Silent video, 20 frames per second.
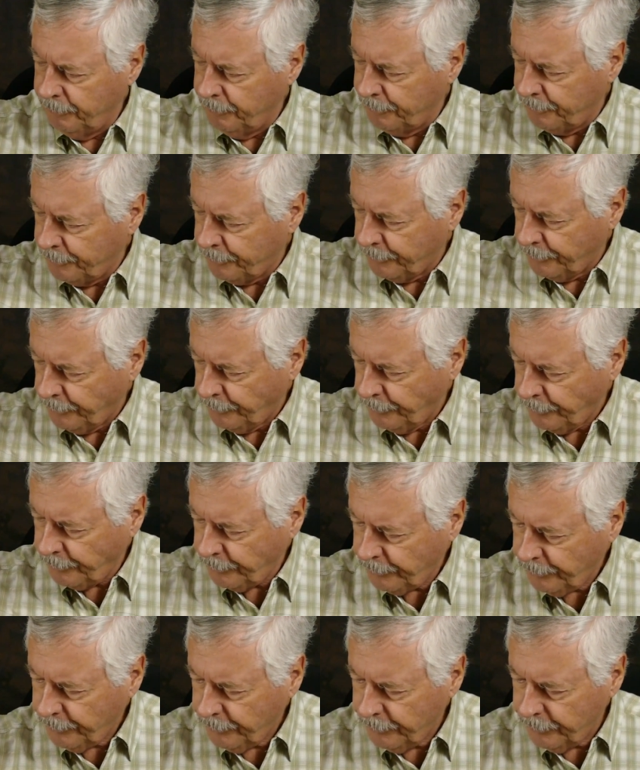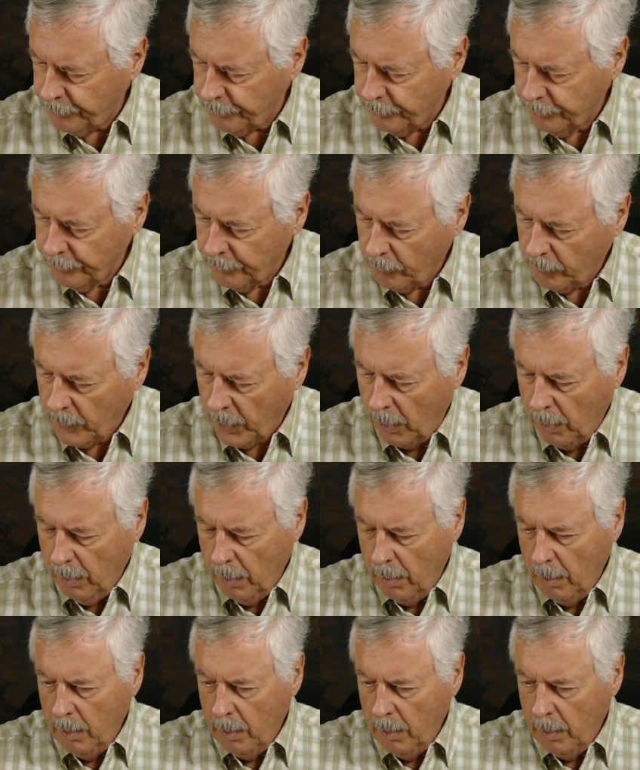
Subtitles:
(silence)